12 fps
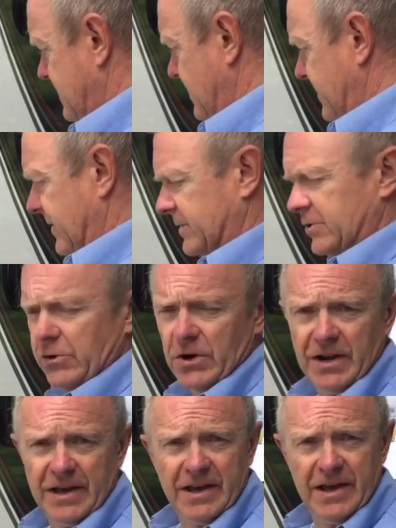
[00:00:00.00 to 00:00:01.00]
We've got the
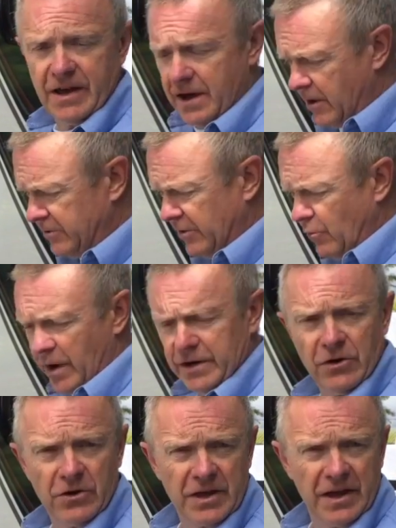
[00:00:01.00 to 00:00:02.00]
toilet here. Only
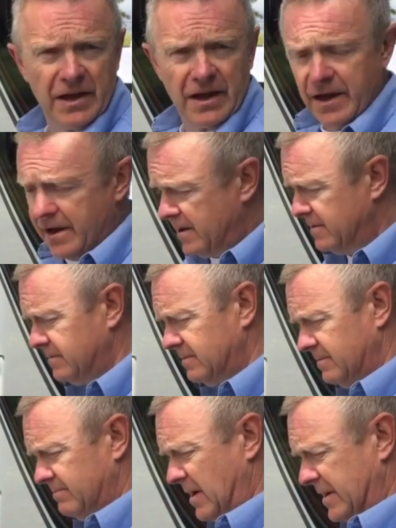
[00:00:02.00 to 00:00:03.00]
one locking
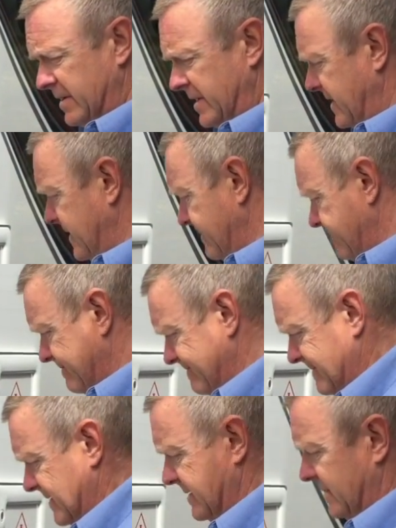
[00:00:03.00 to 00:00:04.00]
button here.
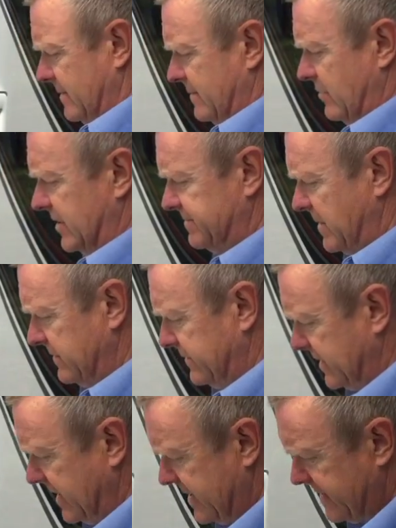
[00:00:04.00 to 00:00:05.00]
Press both
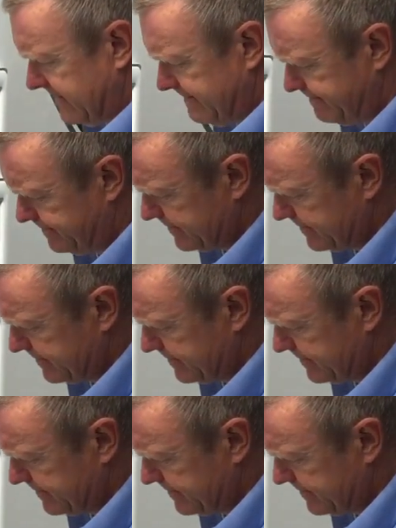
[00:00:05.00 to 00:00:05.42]
together.